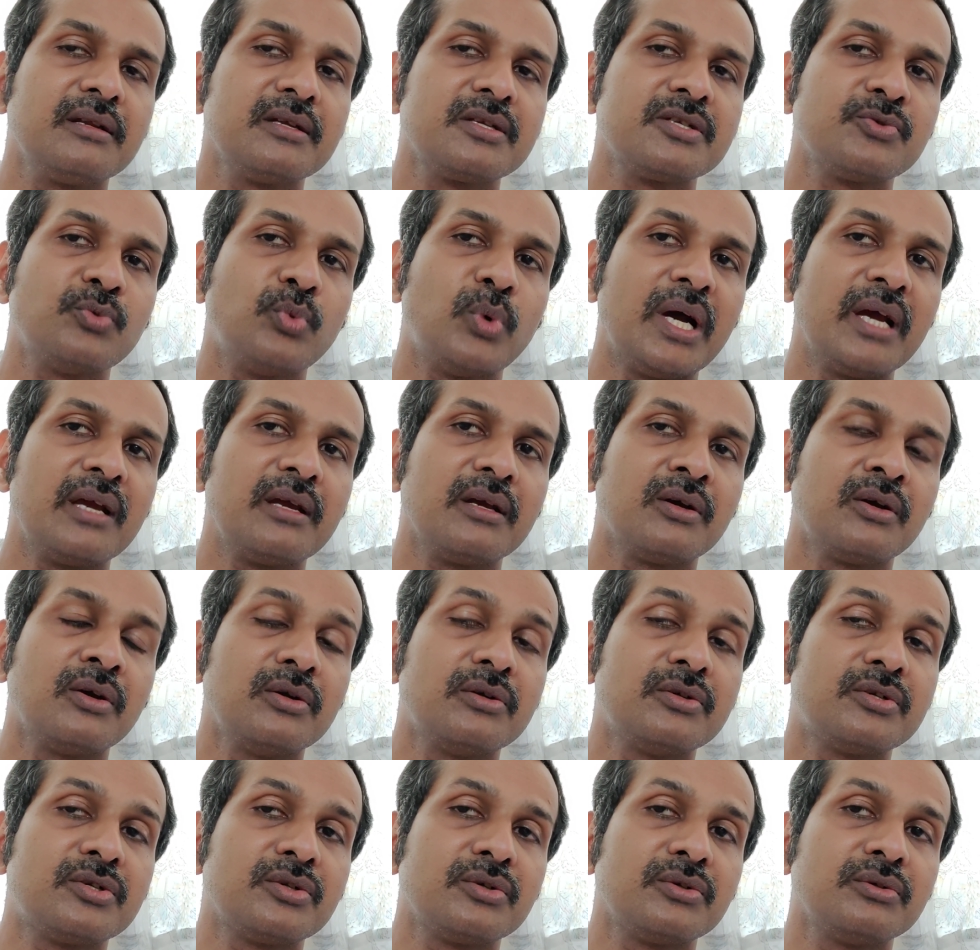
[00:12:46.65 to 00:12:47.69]
It is
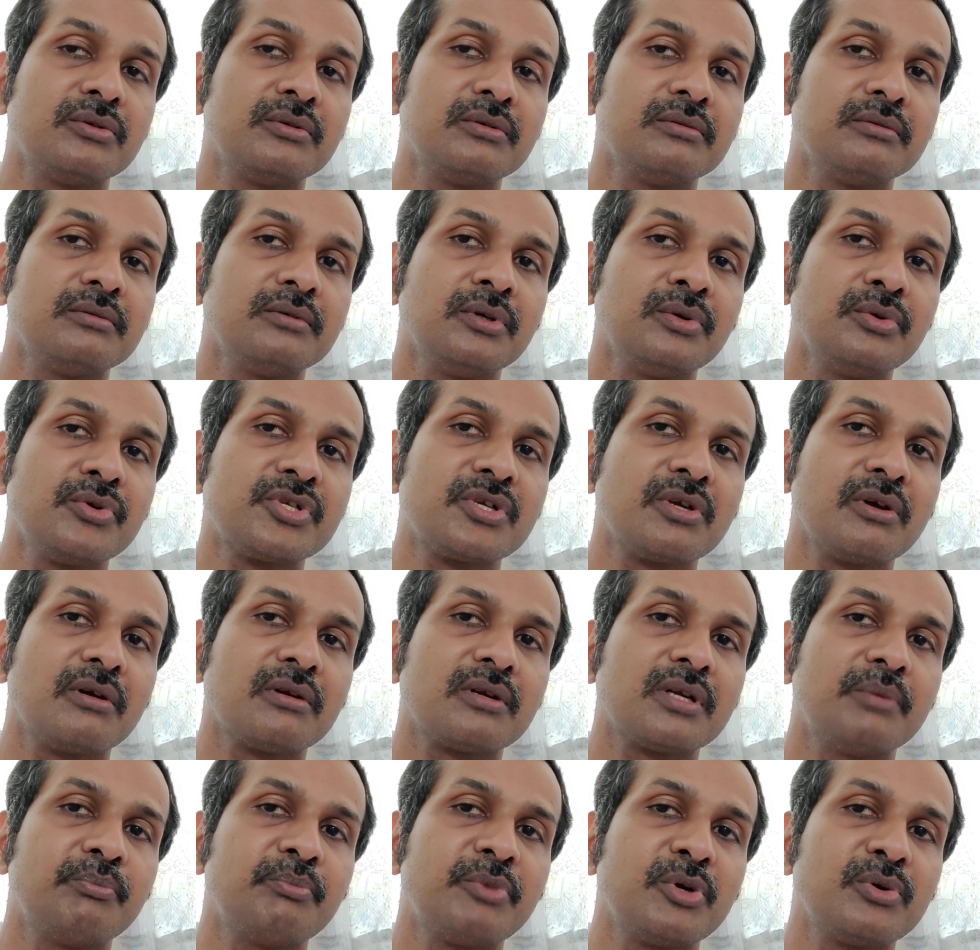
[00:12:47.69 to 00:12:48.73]
good to use
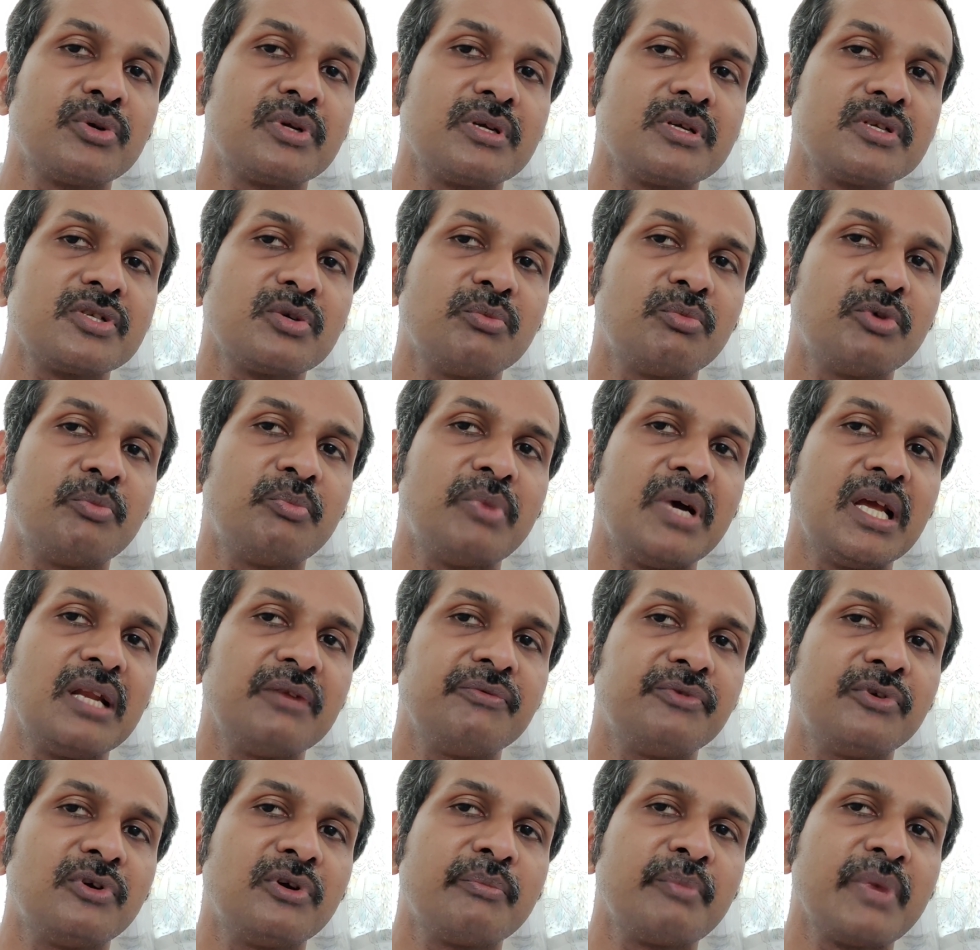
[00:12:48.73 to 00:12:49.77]
your computers or
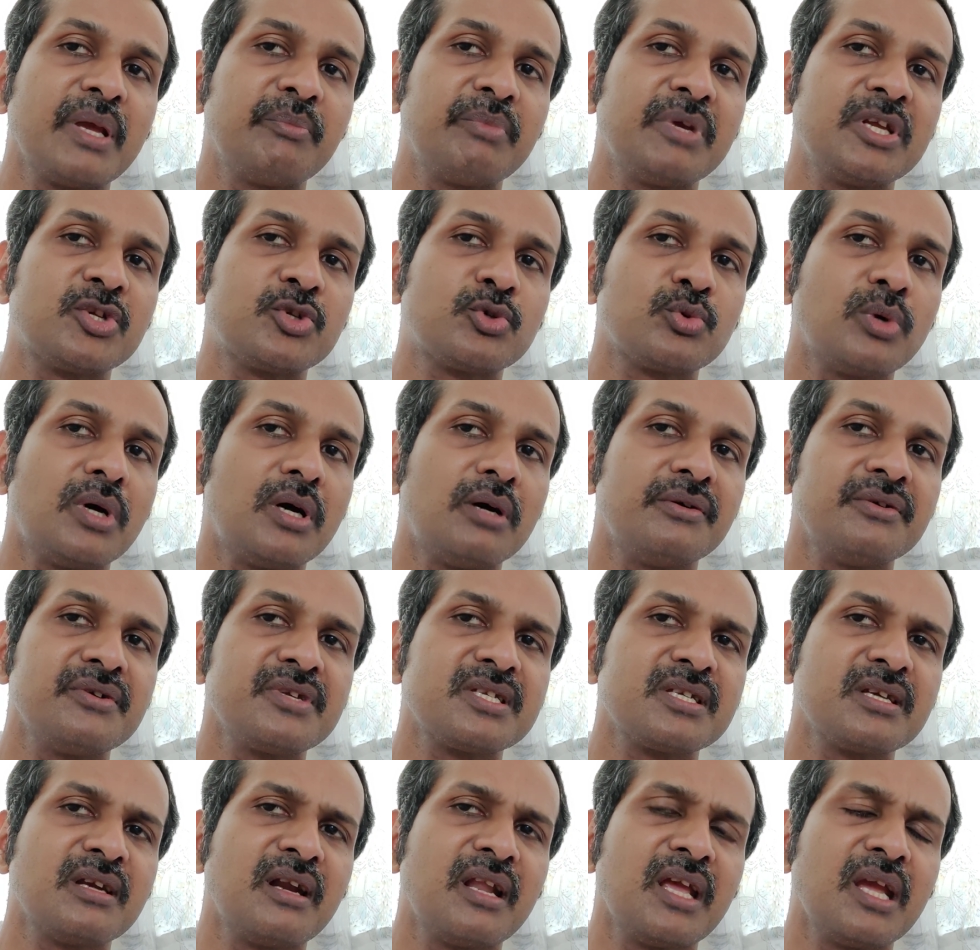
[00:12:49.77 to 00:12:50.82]
mobile for maybe 2
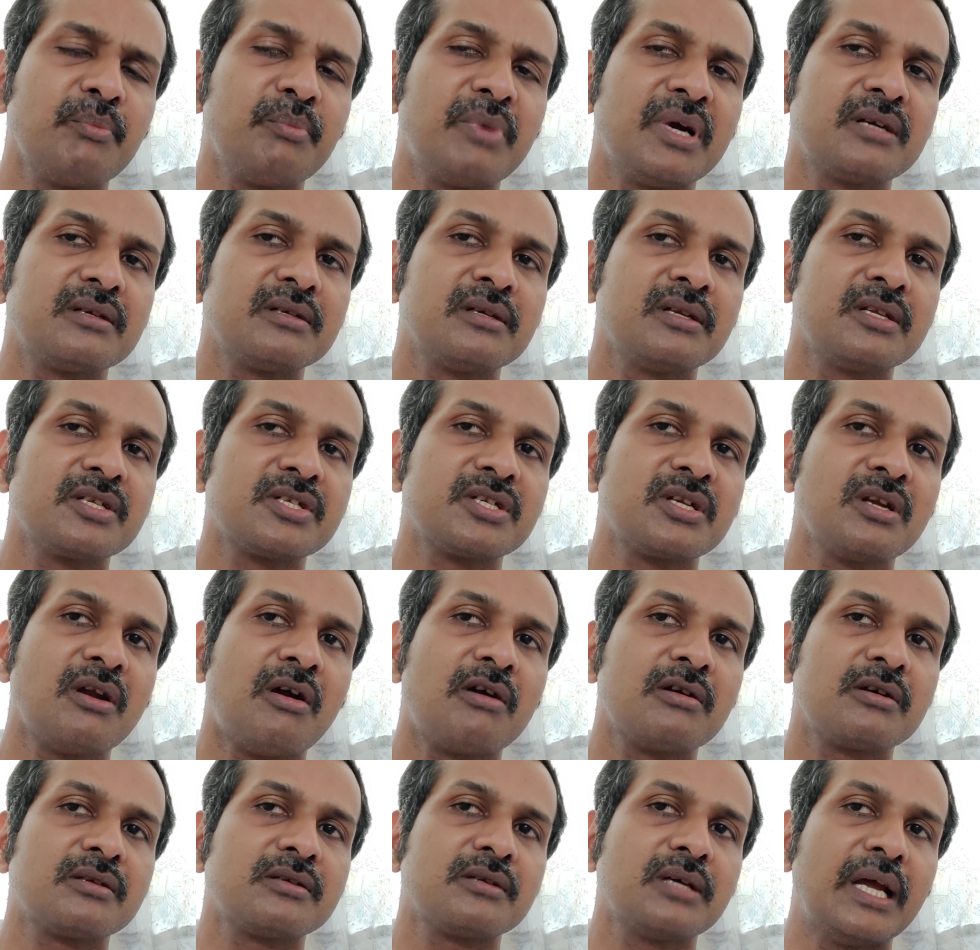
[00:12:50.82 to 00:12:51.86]
hours a day, but it is
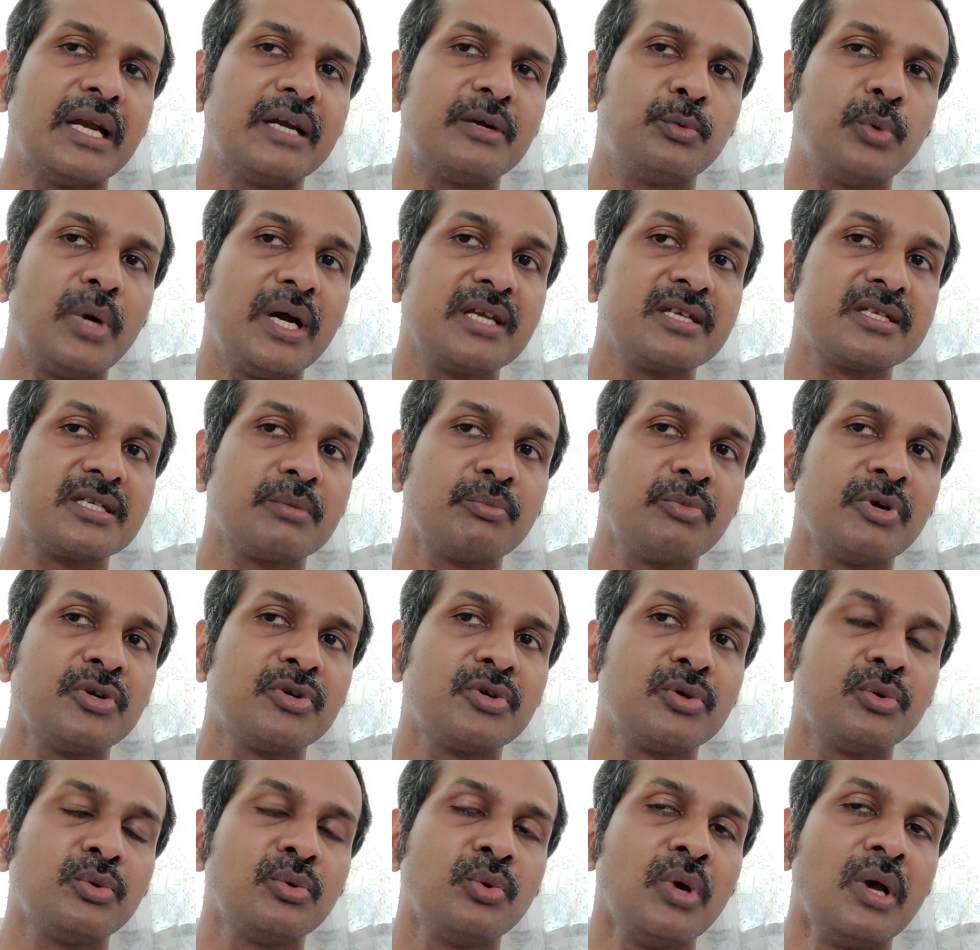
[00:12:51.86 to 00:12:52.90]
not advisable
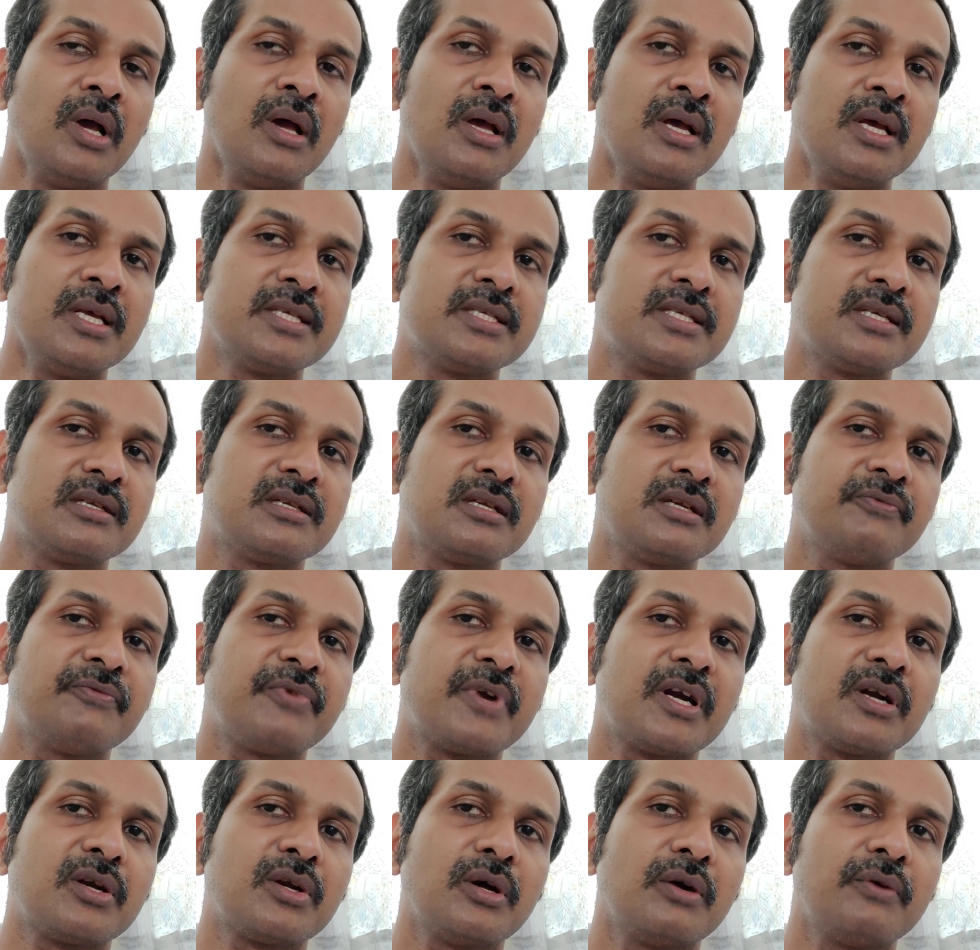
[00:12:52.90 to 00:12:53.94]
to sit in
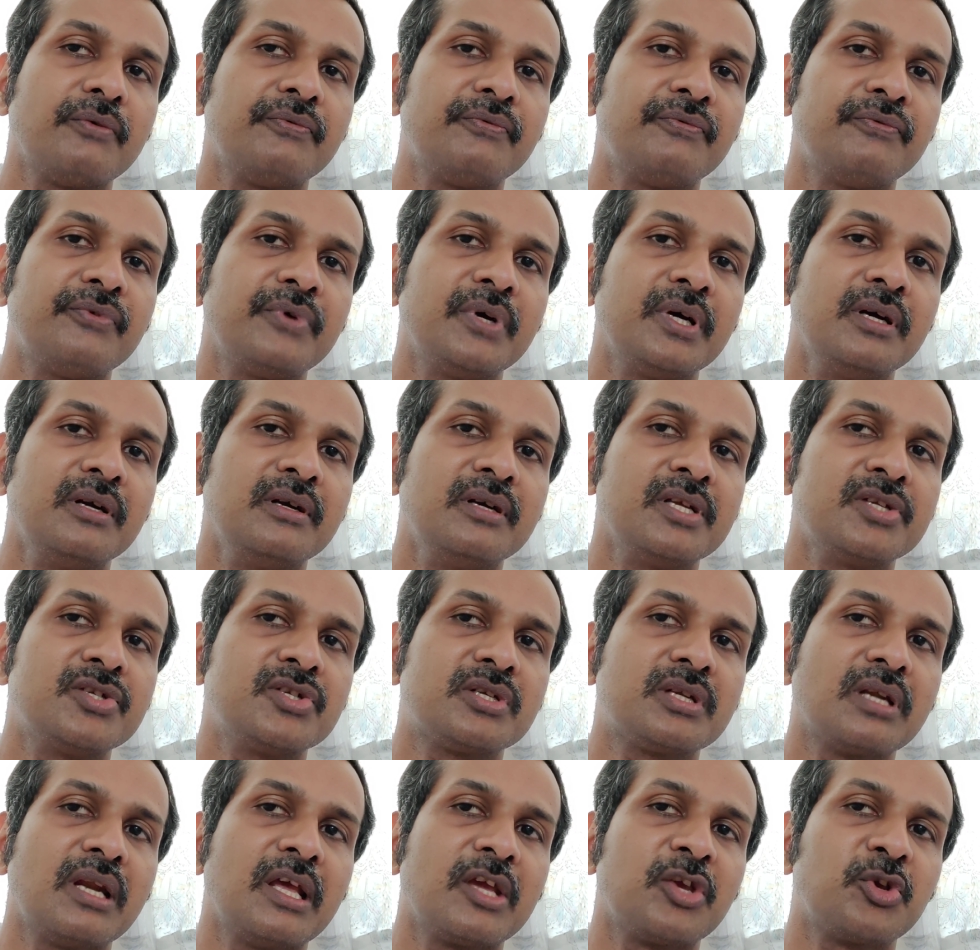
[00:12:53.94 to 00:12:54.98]
front of
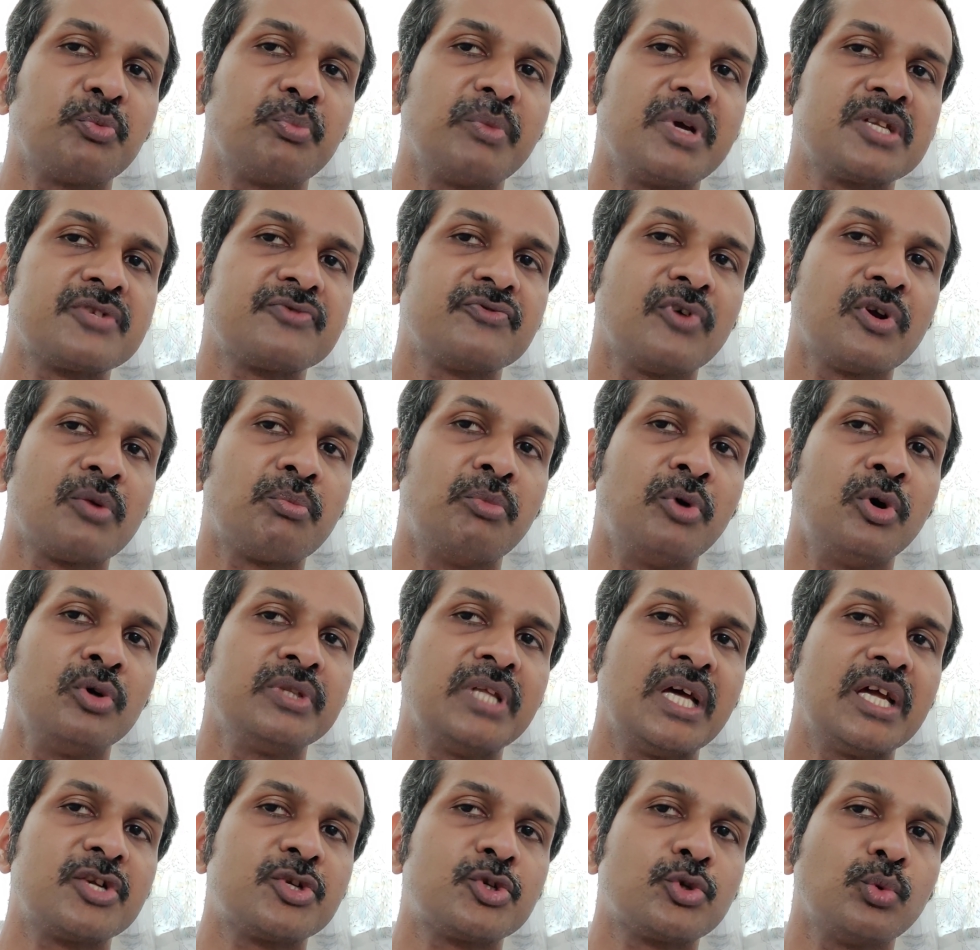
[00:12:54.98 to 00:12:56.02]
digital equipments for
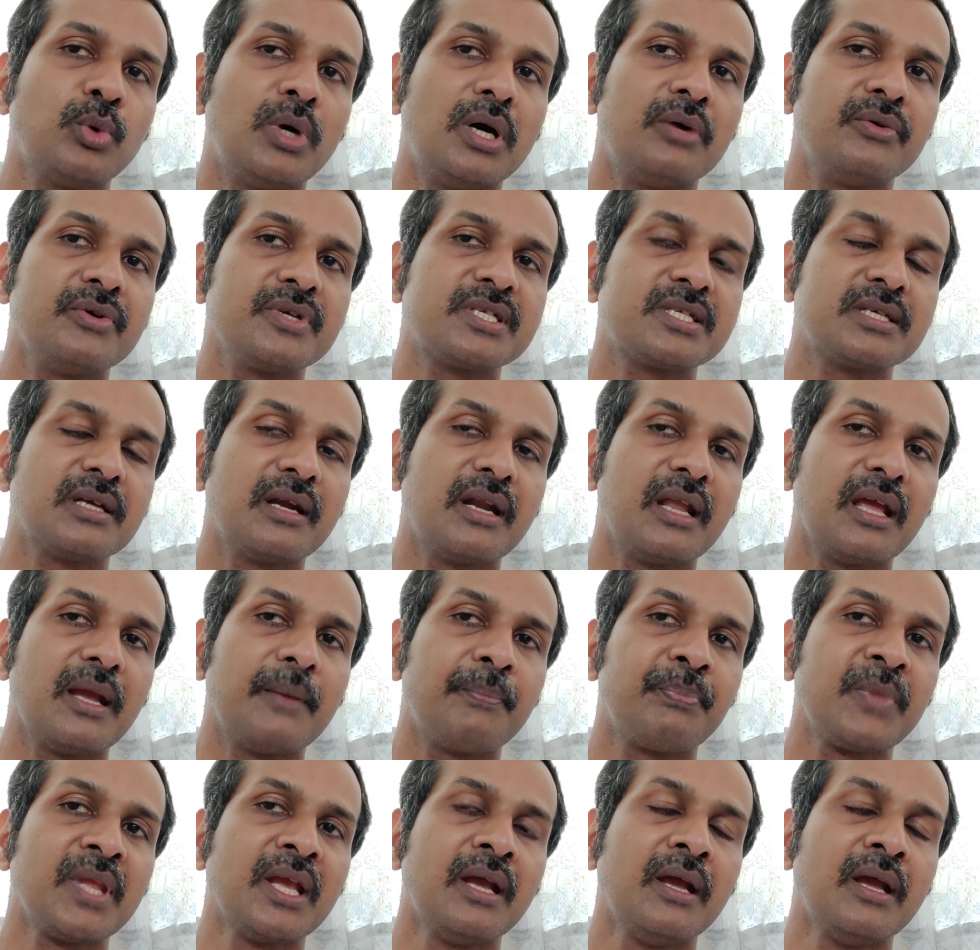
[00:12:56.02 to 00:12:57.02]
more than 2 hours a day.